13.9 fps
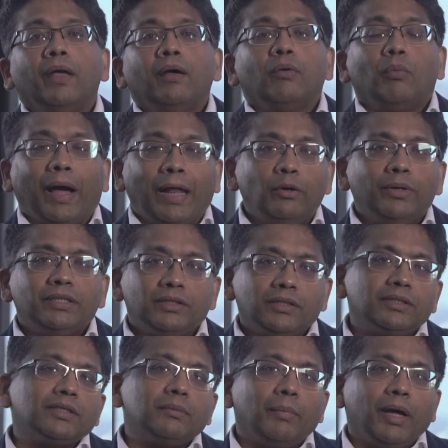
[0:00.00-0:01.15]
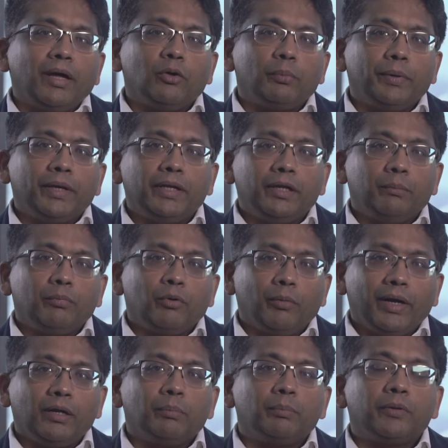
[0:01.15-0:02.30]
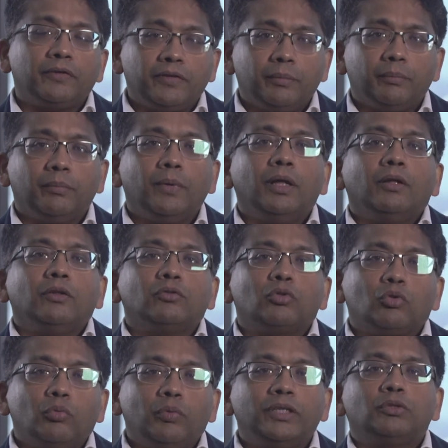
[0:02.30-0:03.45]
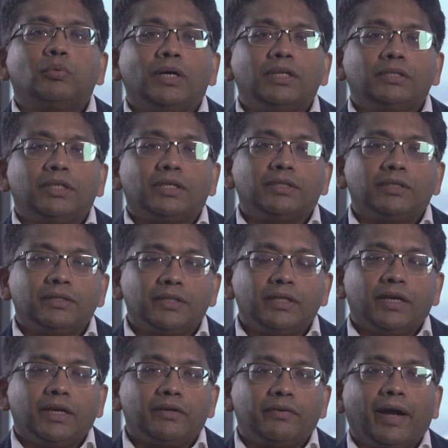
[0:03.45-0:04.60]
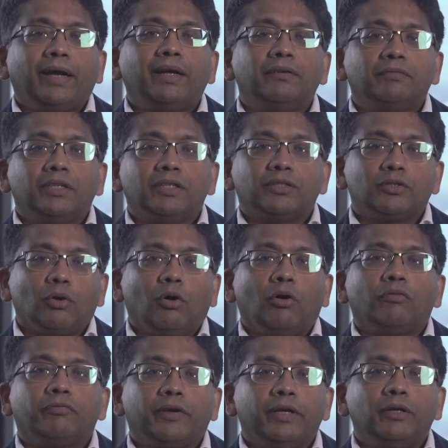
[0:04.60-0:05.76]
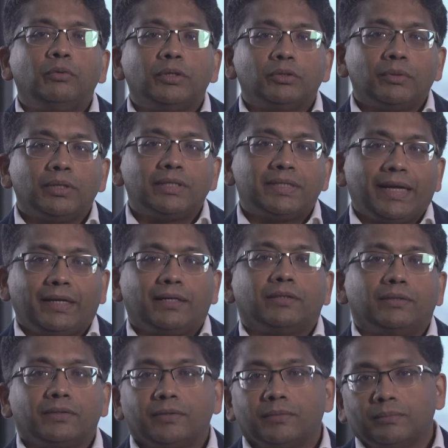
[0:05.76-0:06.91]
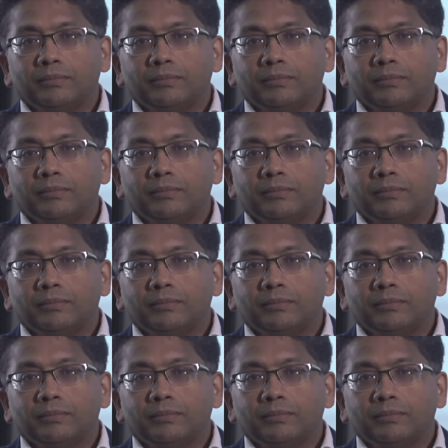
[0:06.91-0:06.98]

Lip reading: Valuations, in my opinion, provide a prism through which one judges the attractiveness of individual sectors.